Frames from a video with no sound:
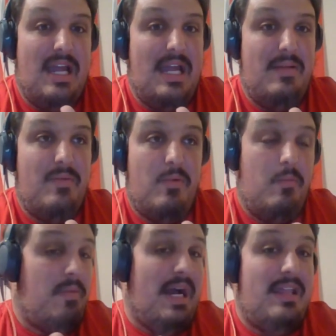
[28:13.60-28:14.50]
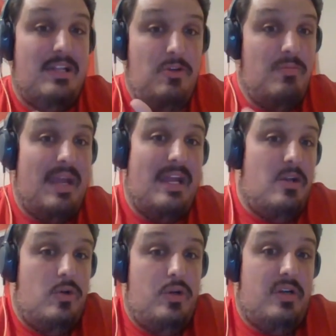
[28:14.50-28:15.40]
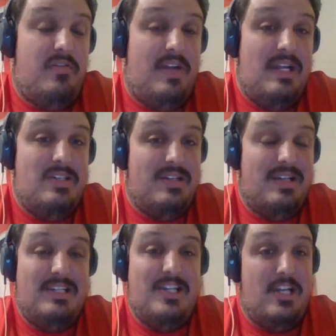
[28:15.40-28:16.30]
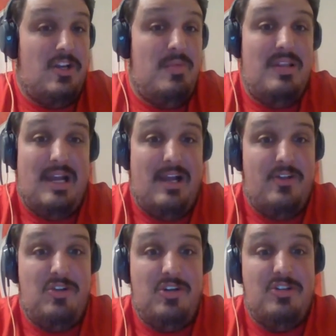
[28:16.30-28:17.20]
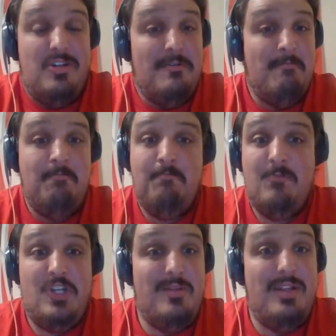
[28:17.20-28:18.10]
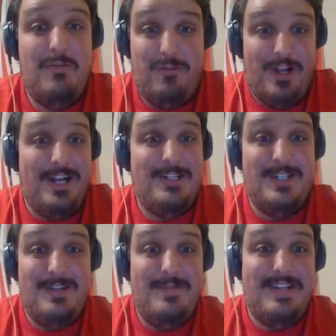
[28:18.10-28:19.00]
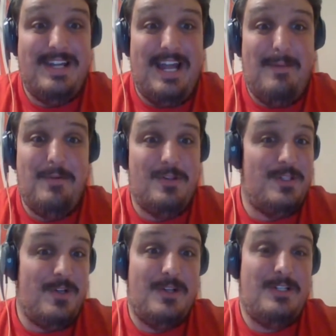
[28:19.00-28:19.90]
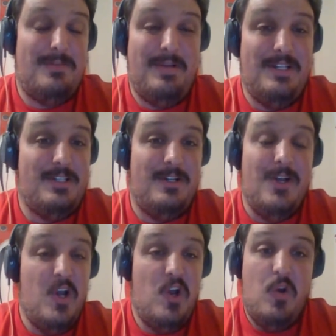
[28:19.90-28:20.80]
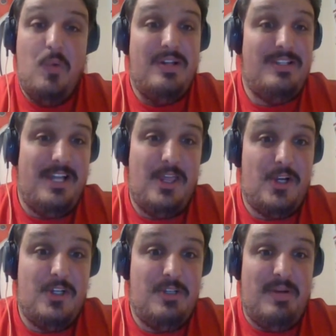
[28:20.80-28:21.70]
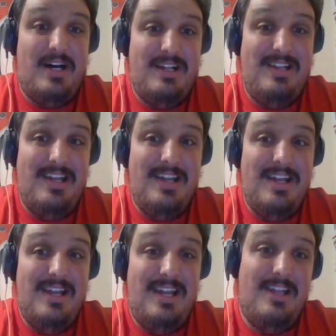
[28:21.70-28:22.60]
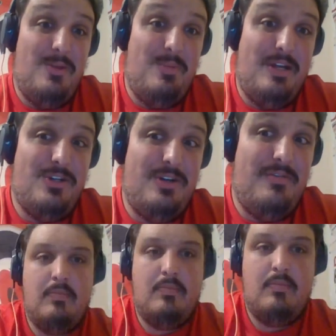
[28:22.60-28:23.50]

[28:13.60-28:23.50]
and by then you may know who you're facing. Like I said, it could be the Islanders, could be the Flyers, it could be the Capitals. It all just depends on who wants that third spot in the Metro Division.